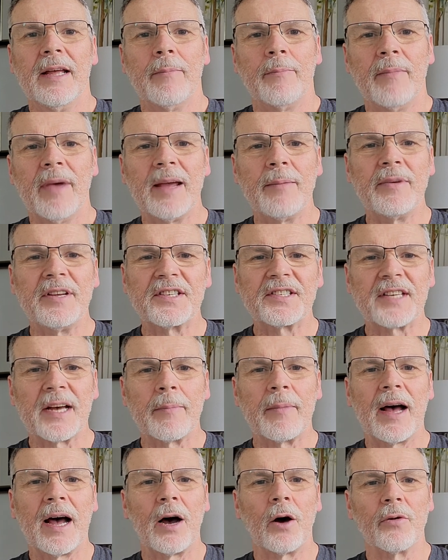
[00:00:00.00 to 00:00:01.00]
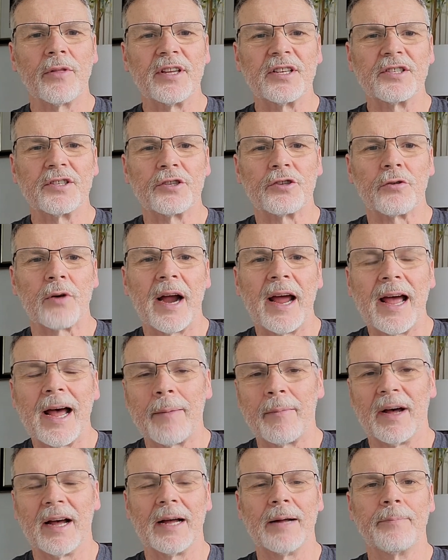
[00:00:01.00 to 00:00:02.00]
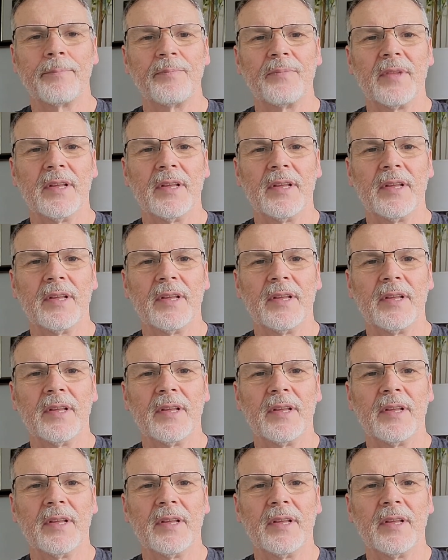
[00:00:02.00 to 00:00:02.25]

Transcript: maybe somehow this drama,